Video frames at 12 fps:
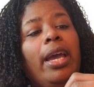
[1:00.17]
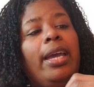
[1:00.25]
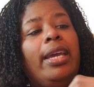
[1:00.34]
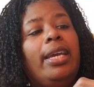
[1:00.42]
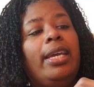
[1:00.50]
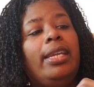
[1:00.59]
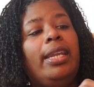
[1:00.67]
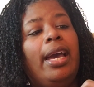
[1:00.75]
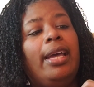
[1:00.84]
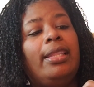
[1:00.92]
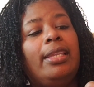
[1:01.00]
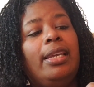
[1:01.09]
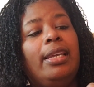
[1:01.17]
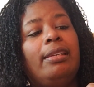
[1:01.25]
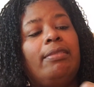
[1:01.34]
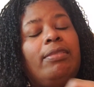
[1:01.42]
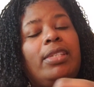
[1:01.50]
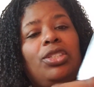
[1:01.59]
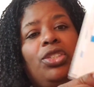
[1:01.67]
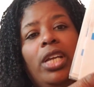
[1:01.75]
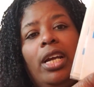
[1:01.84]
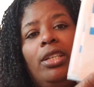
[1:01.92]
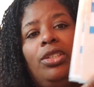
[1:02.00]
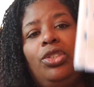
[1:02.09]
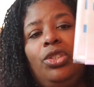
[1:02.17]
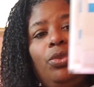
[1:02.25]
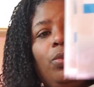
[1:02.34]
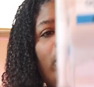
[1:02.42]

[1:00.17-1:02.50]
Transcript: And at the end of this challenge, you